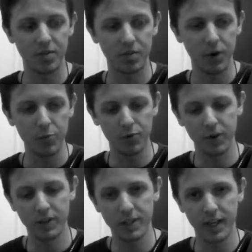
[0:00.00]
what we're
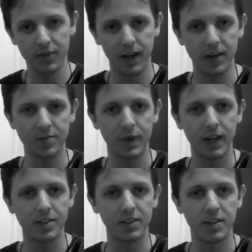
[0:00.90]
really talking about is
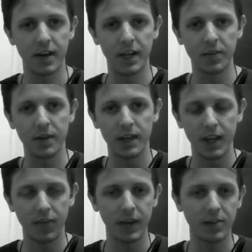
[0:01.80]
managing time
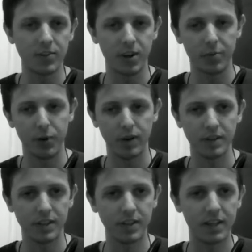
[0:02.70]
and making sure our
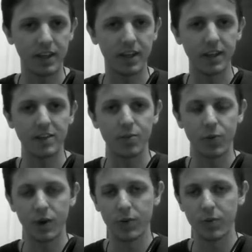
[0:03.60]
projects get to
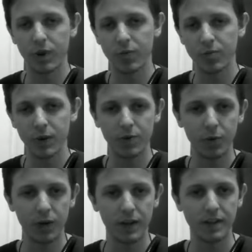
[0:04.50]
where we want, when we
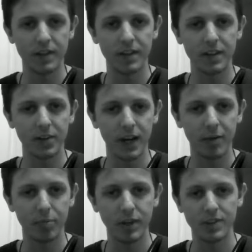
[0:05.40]
want,
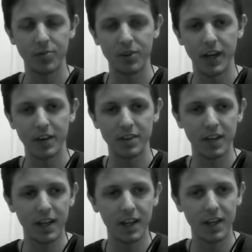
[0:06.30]
at budget, without,
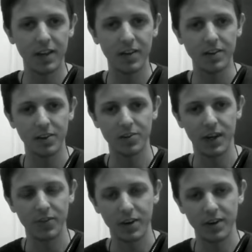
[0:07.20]

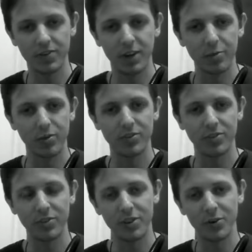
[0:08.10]
driving our developers
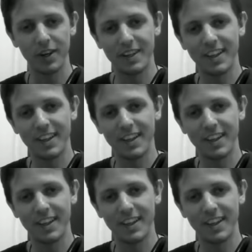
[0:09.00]
to quit.